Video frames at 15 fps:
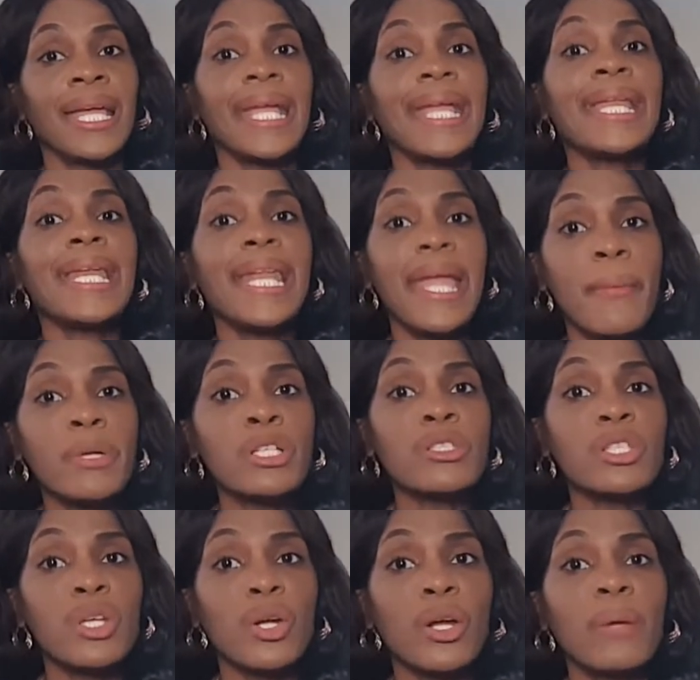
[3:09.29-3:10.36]
In
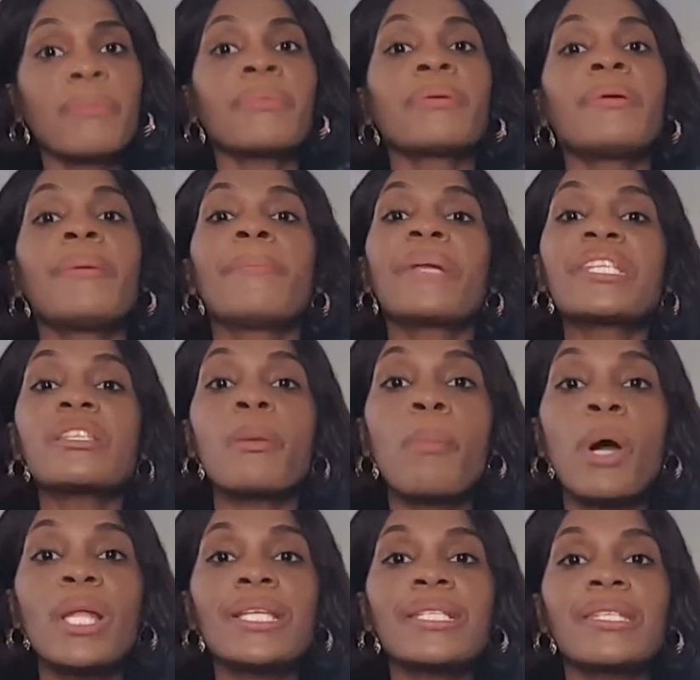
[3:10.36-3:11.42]
layman terms,
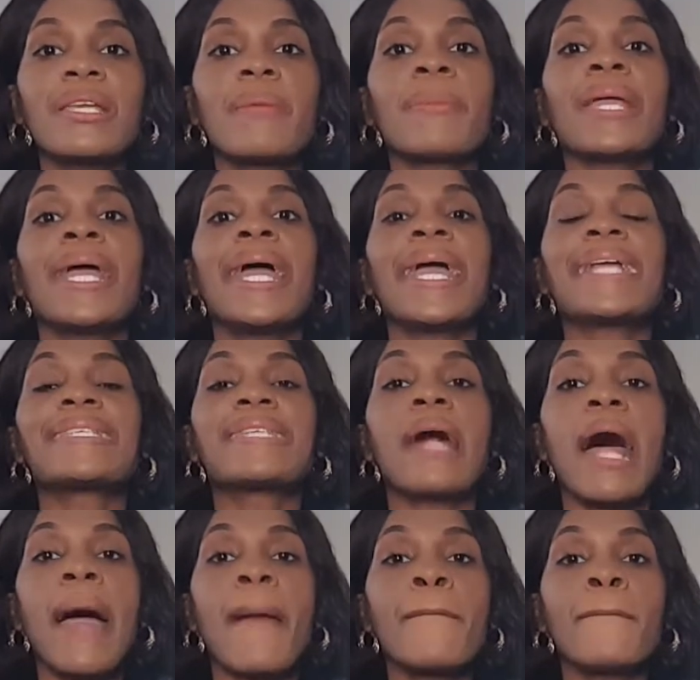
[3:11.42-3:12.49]
metabolism is
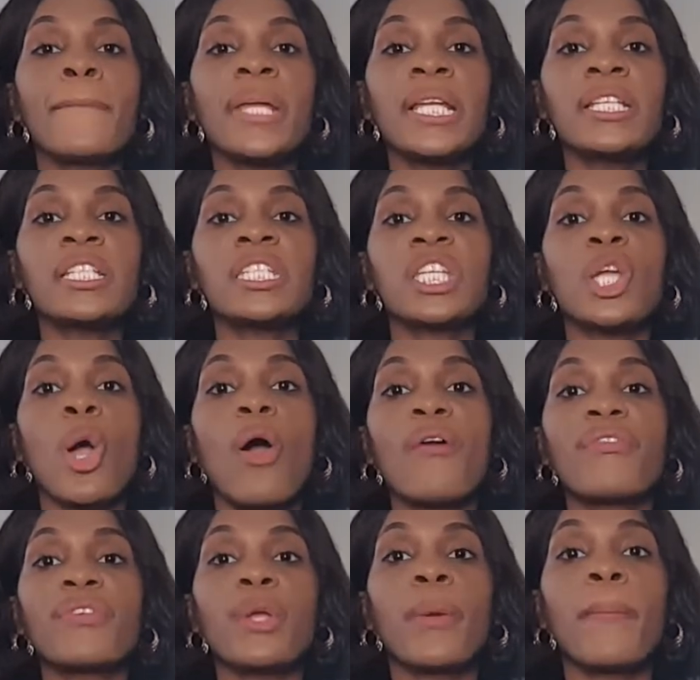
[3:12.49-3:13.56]
the ability
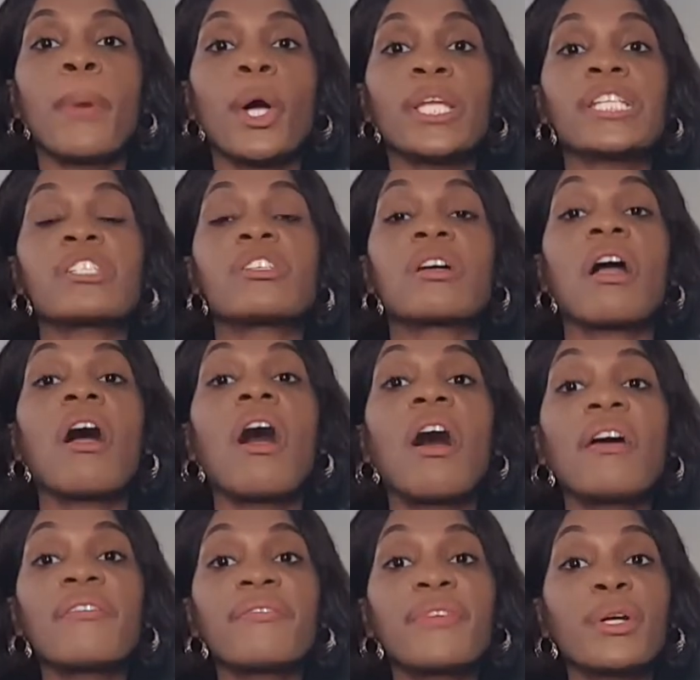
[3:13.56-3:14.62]
of your body to
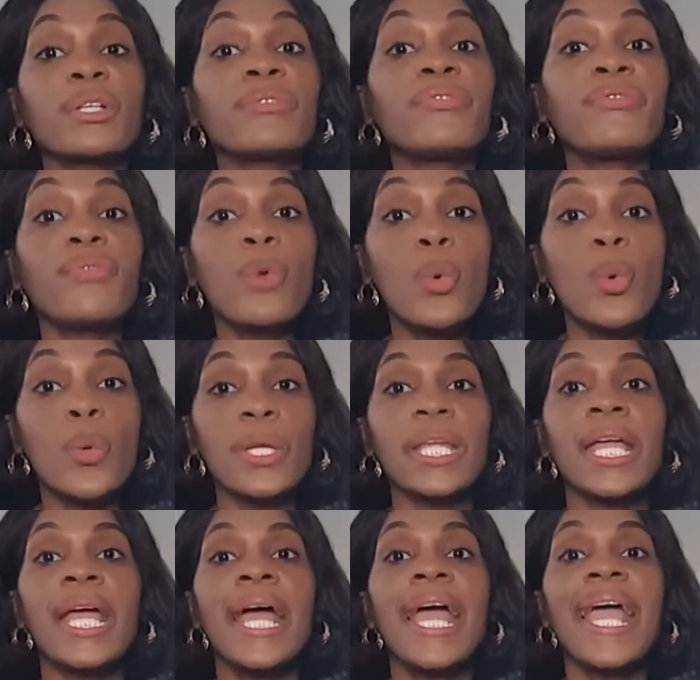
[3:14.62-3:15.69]
convert
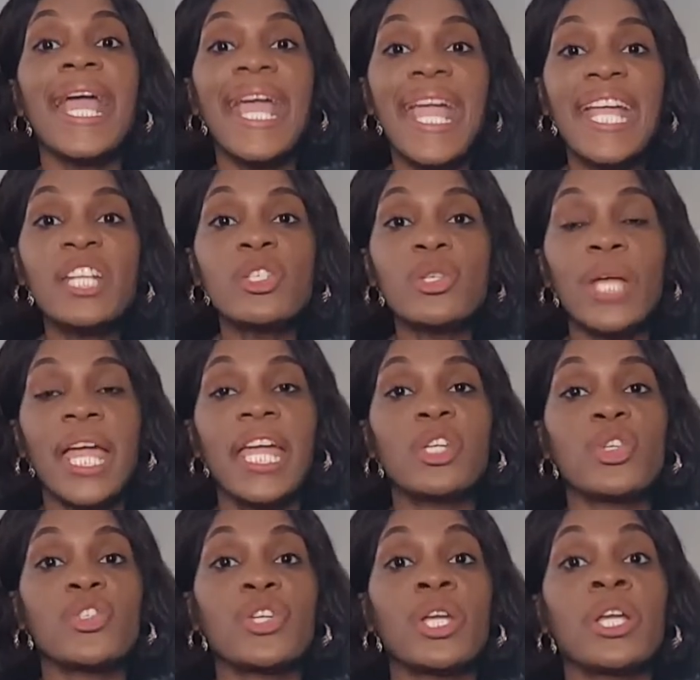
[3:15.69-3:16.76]
food into
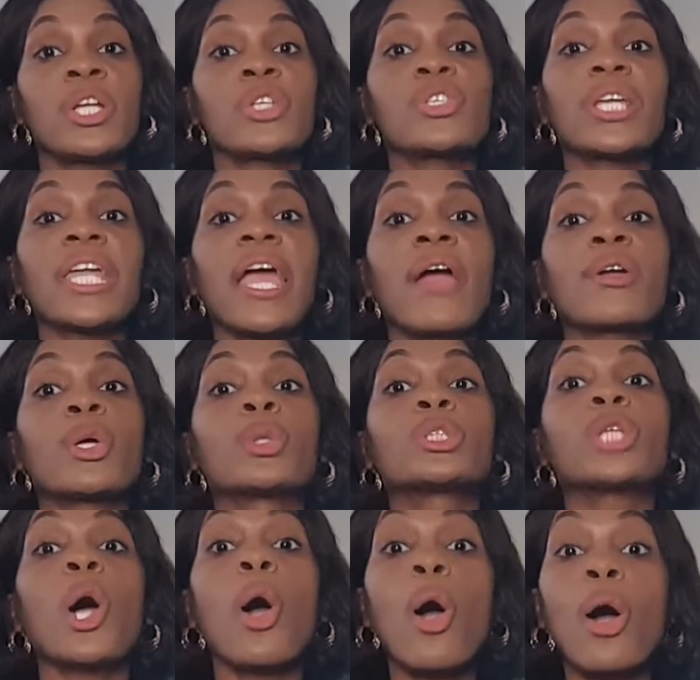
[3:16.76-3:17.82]
energy to carry out
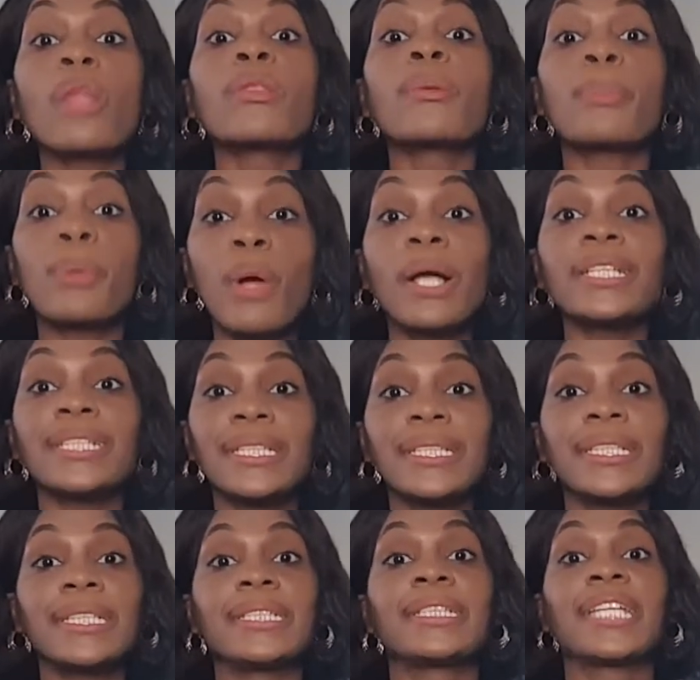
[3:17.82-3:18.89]
all the
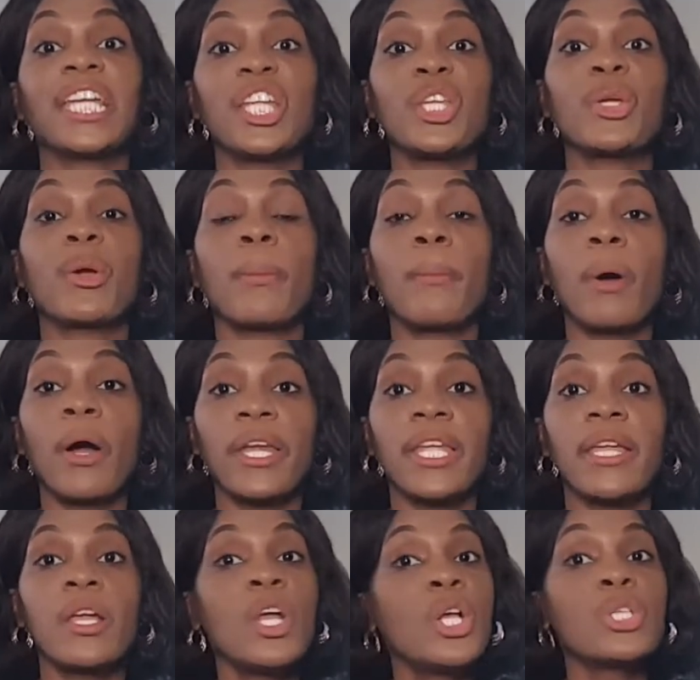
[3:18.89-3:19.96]
processes in your
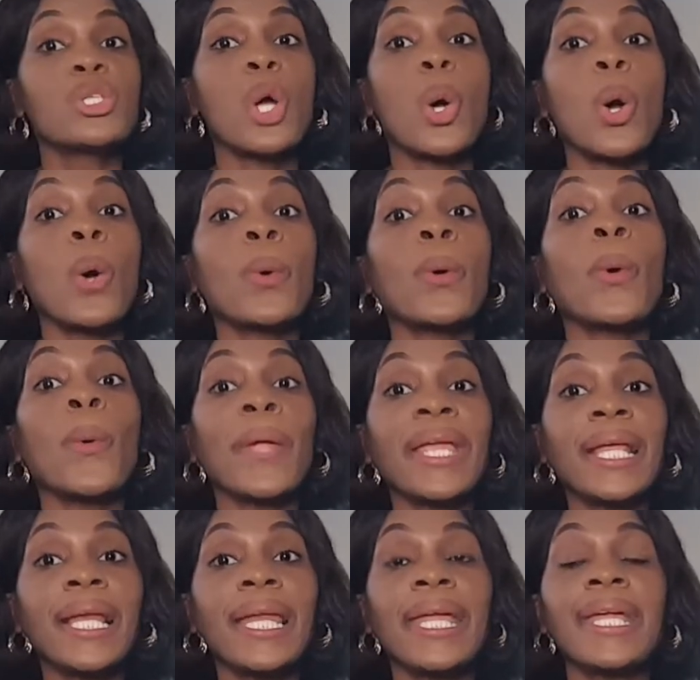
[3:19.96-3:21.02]
body. So
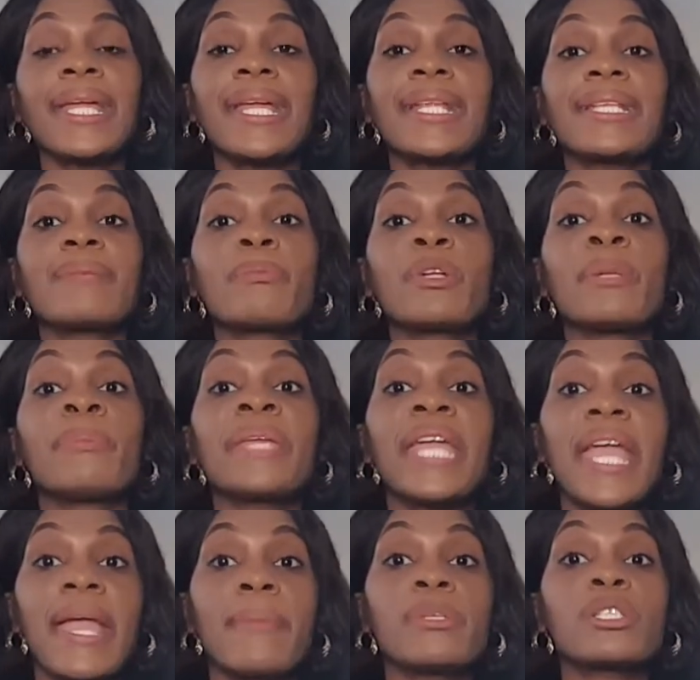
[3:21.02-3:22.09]
quickly it will be
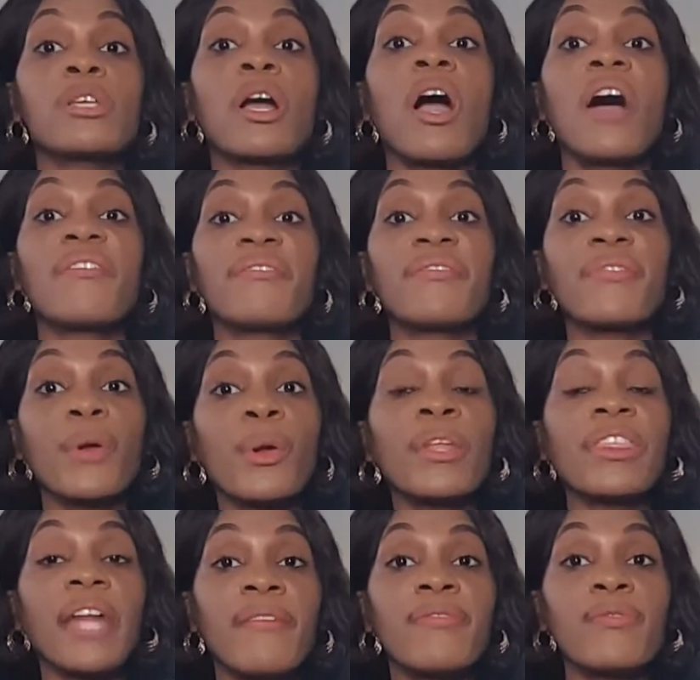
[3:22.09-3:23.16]
able to convert
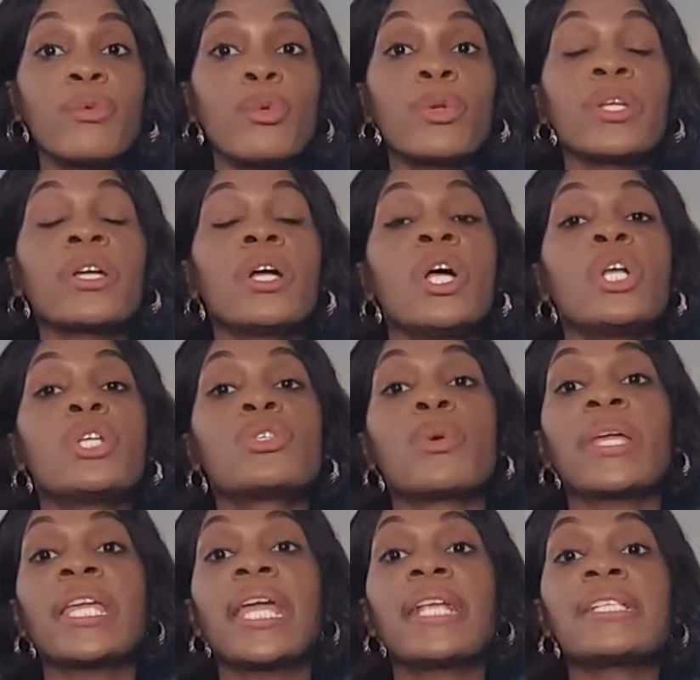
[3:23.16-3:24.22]
that food so
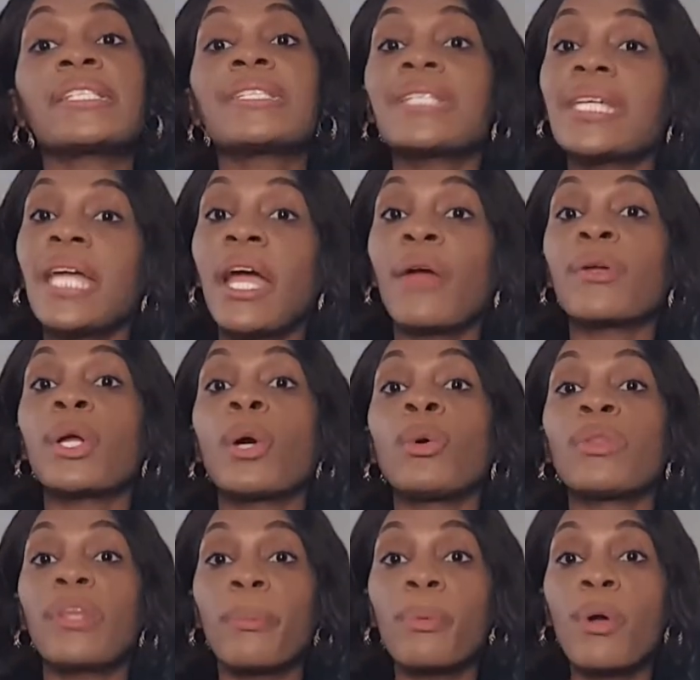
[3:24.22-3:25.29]
it can carry
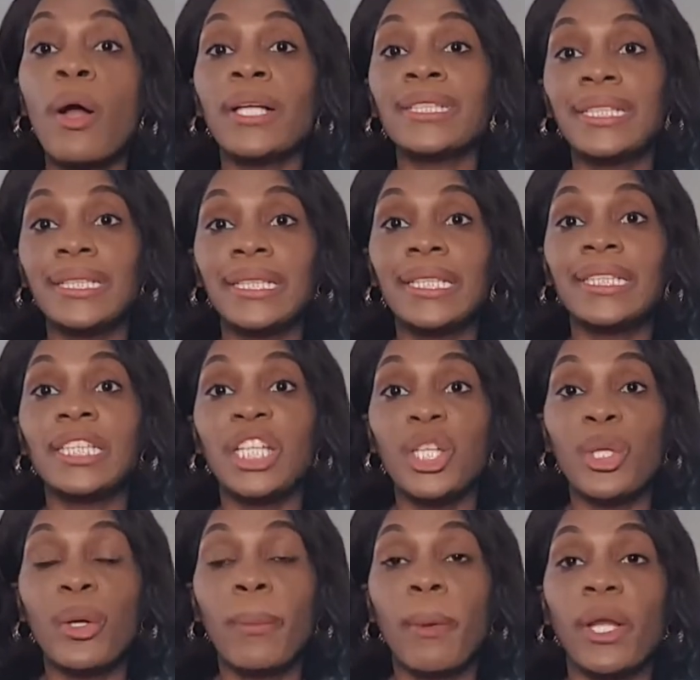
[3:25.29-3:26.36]
out the processes in
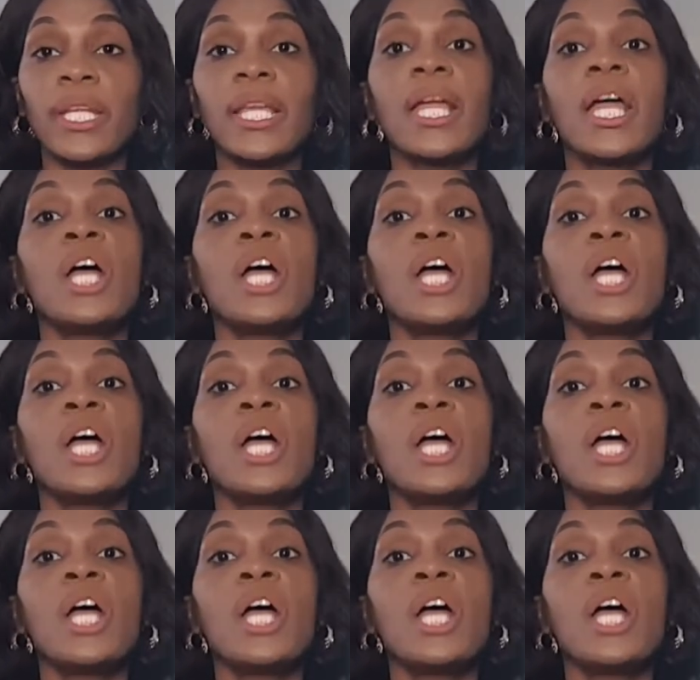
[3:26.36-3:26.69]
your body.